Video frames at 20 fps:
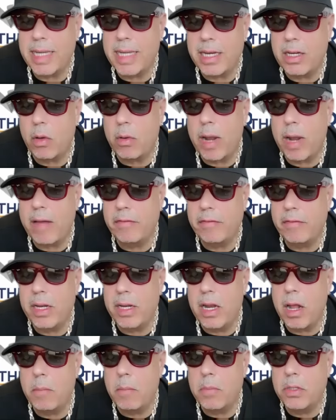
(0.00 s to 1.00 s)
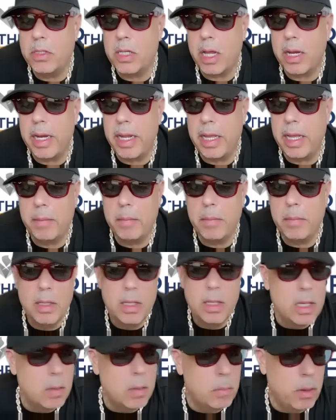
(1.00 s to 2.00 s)
I don't have the numbers on him,
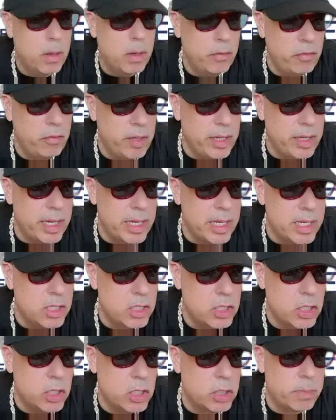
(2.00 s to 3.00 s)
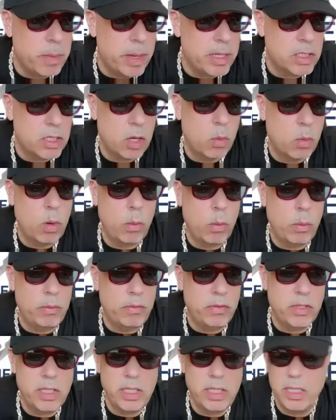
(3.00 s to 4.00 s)
but if he is, just based on what
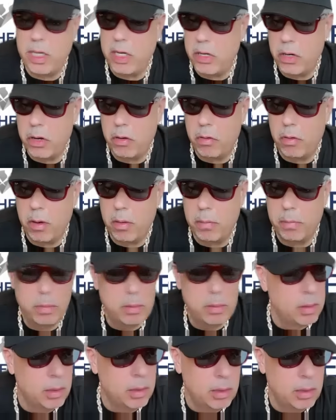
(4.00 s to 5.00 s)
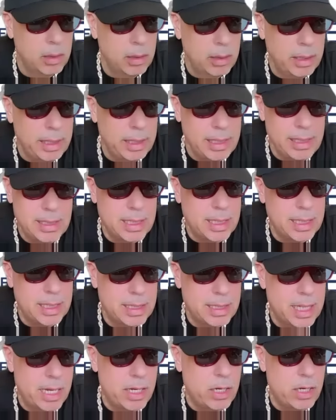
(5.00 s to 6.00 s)
we've seen in Europe, he's a
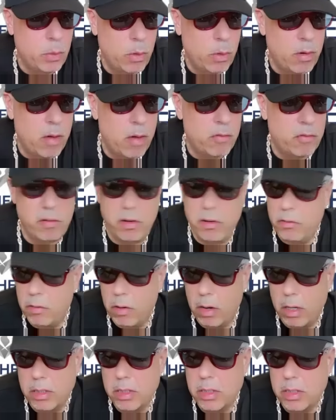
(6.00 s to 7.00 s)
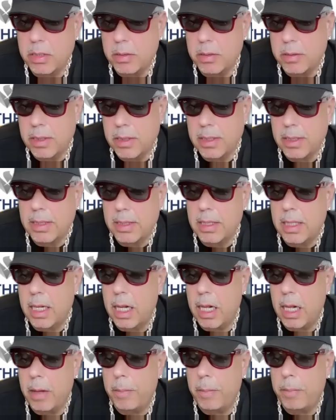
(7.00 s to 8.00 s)
contender wherever he runs.
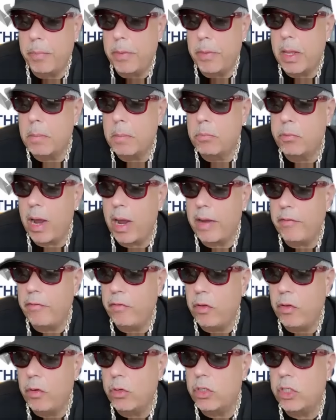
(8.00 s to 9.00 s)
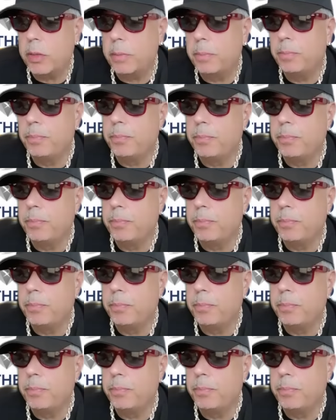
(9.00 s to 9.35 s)
Bright Future.